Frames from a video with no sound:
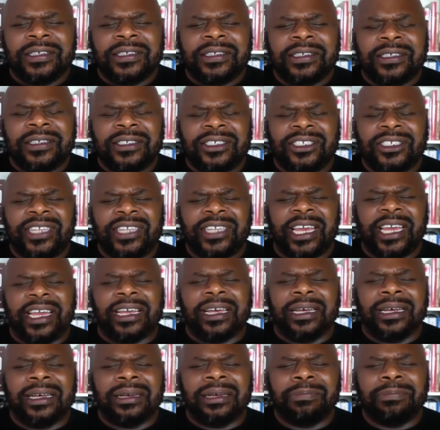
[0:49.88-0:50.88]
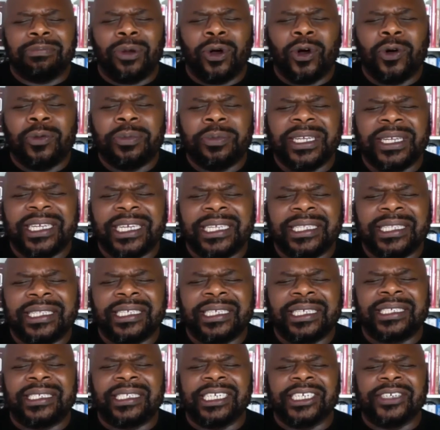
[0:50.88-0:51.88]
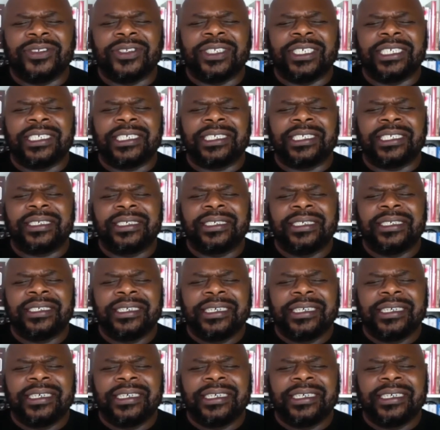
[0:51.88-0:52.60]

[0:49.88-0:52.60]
Let's take a moment in this stillness